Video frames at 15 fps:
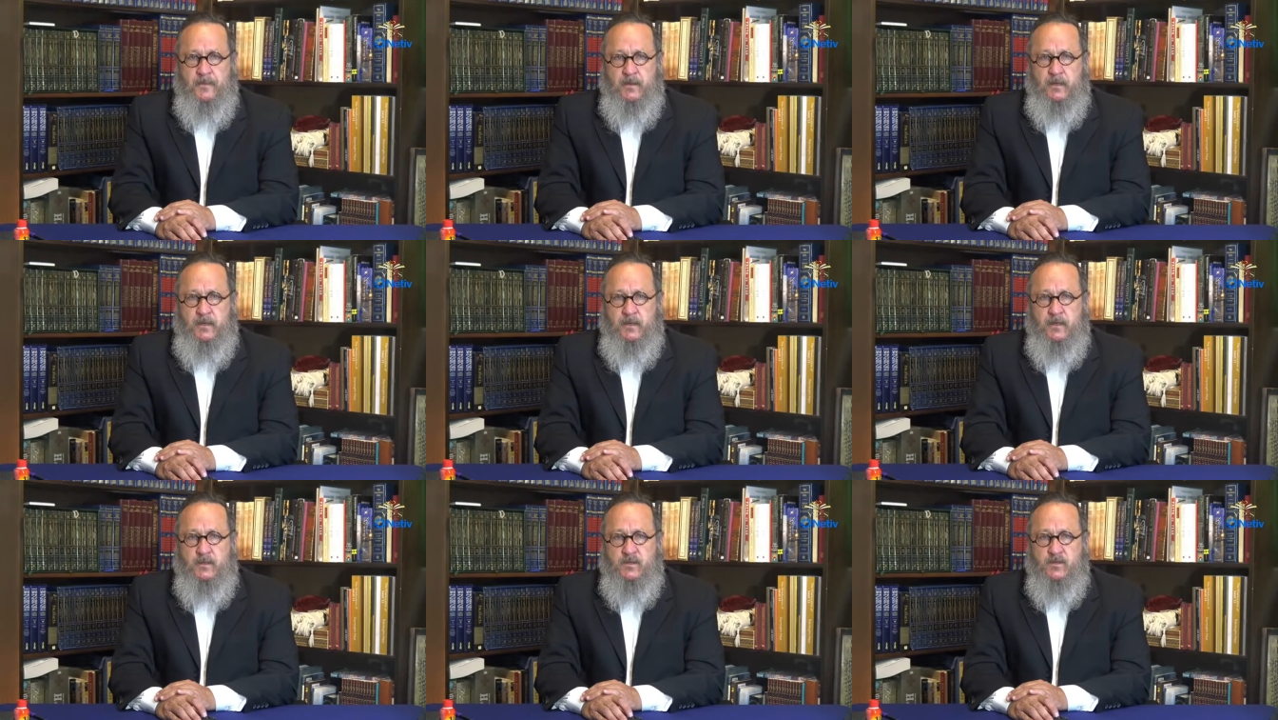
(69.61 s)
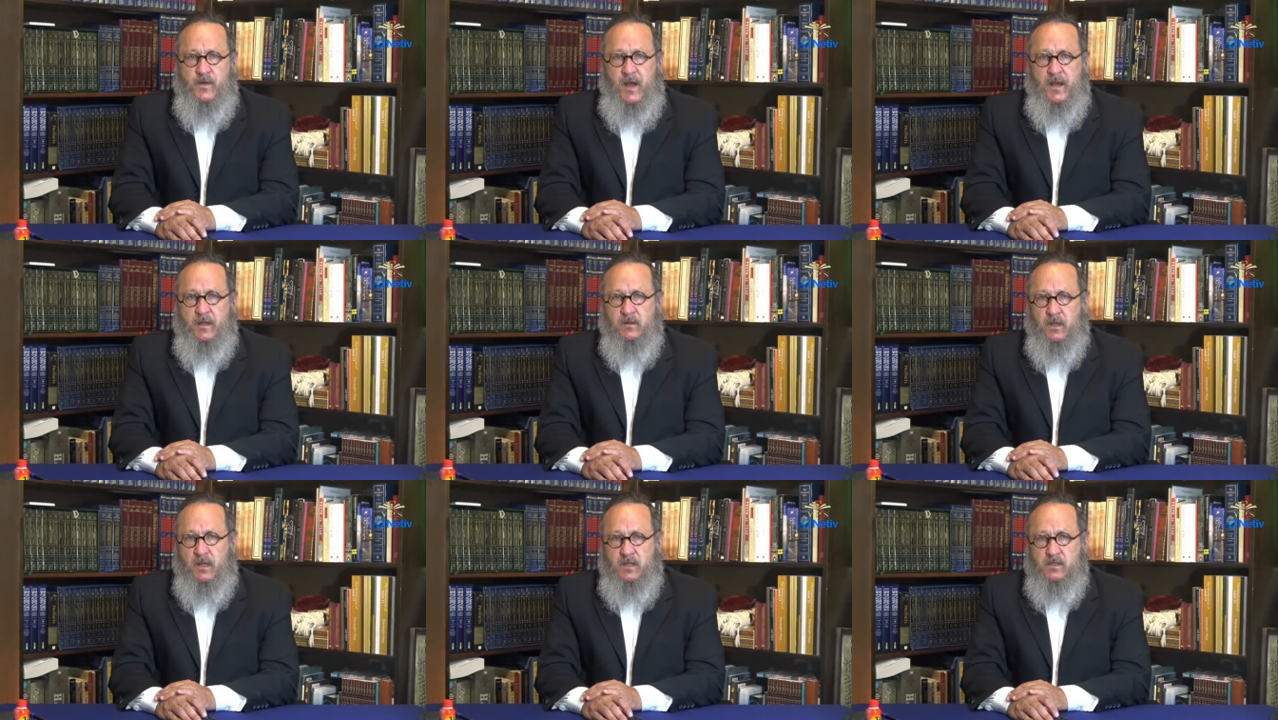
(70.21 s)
And in this
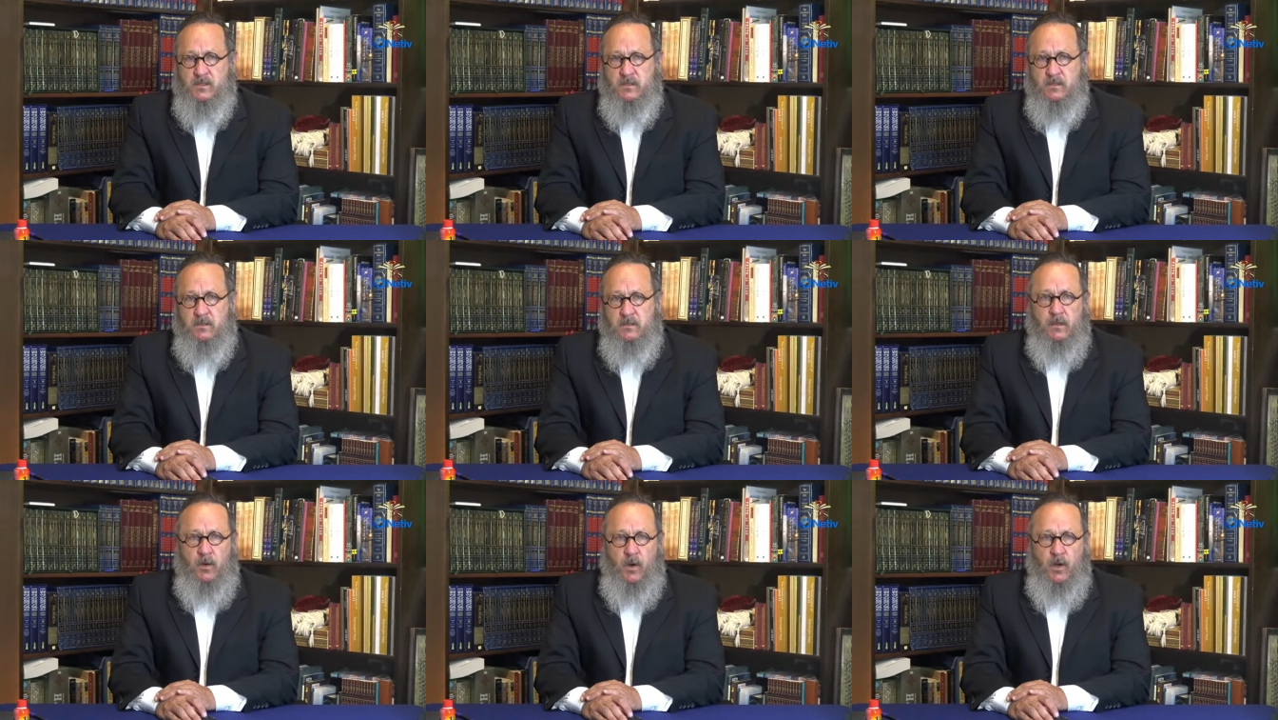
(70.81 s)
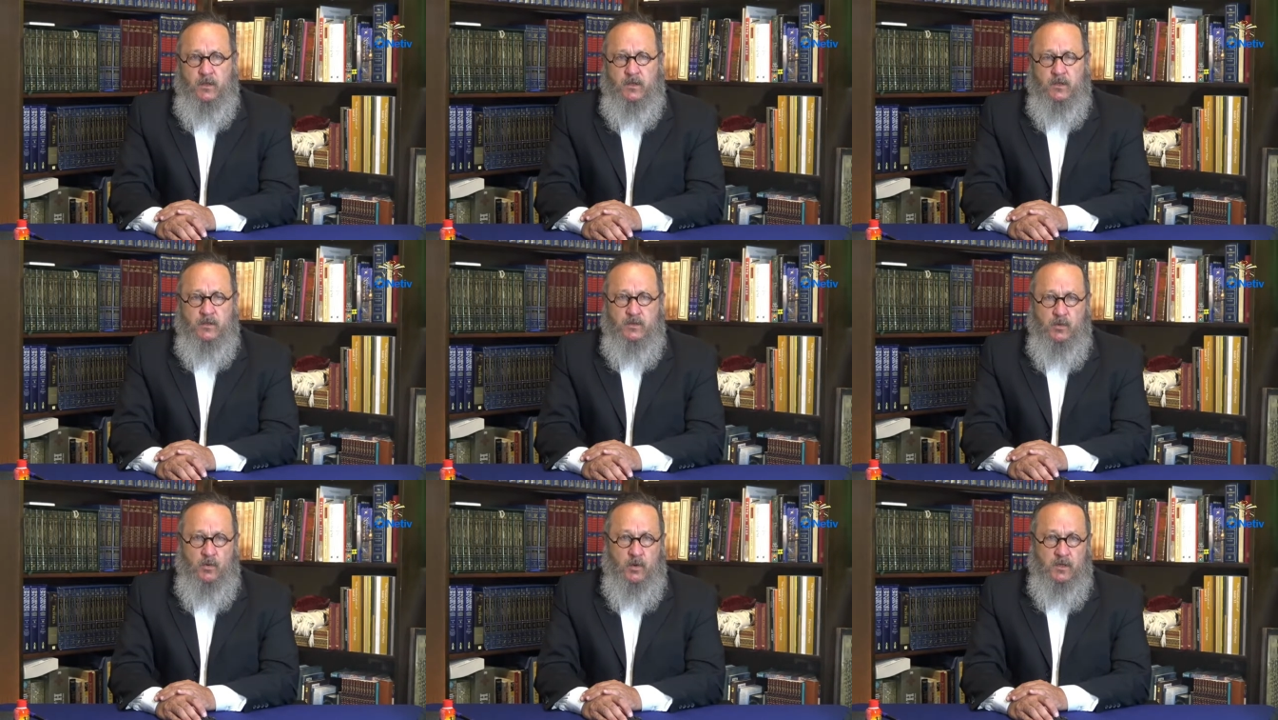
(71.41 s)
final lesson
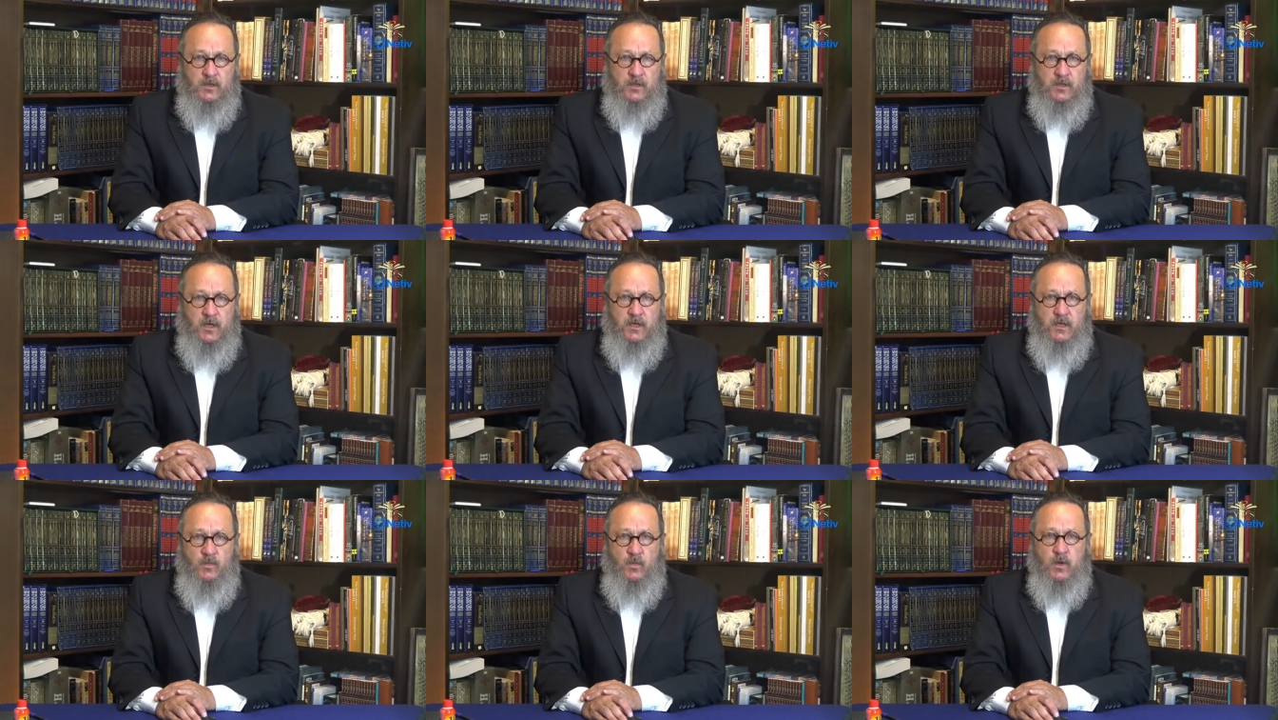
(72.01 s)
on Torah study,